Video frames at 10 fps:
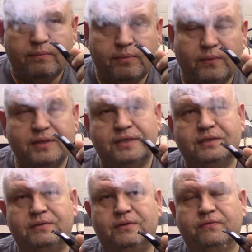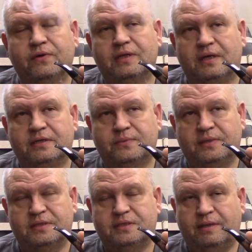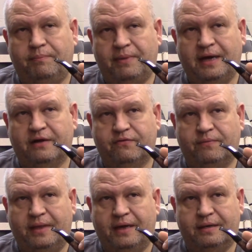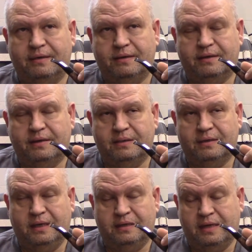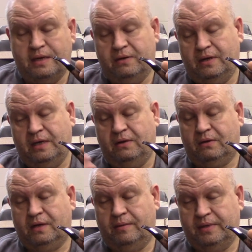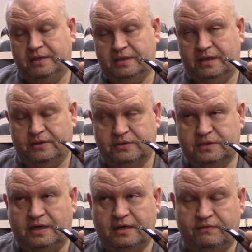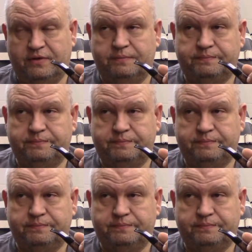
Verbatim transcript: But what you you realize when you step back from that and you and you're coming to the other side of